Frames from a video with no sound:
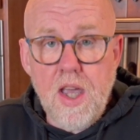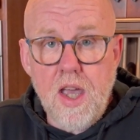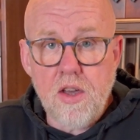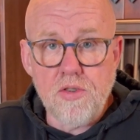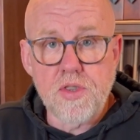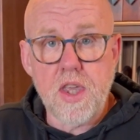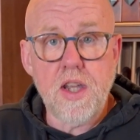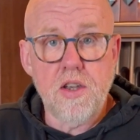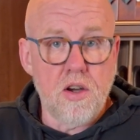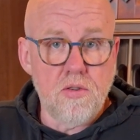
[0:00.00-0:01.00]
healthy
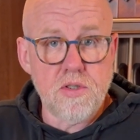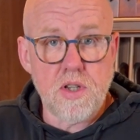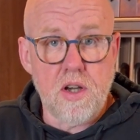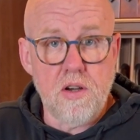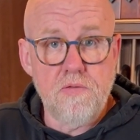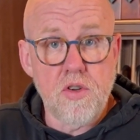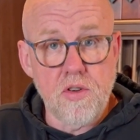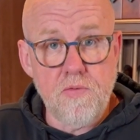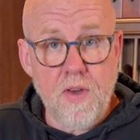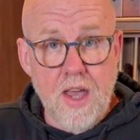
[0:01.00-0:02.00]
dose of
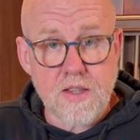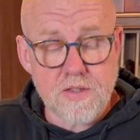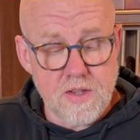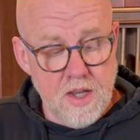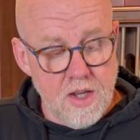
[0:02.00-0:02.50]
good fats.